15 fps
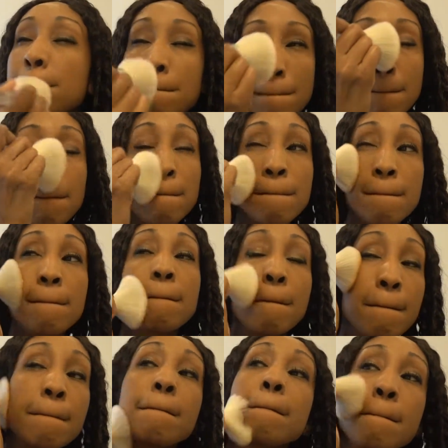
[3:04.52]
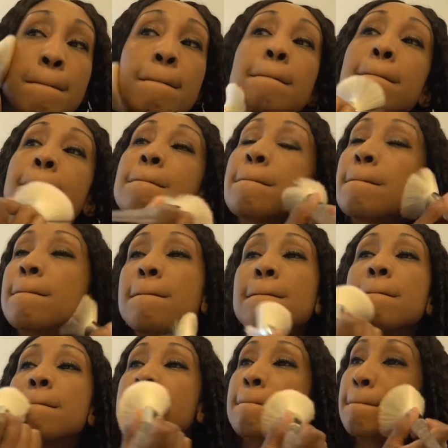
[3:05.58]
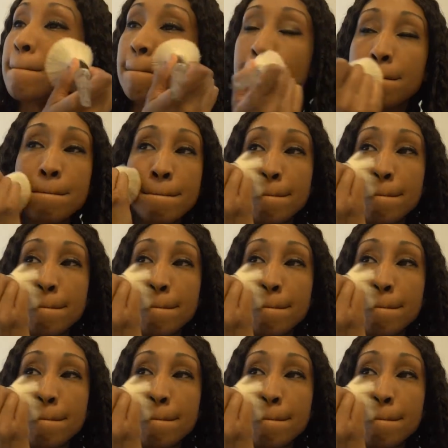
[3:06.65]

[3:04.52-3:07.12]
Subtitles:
(silence)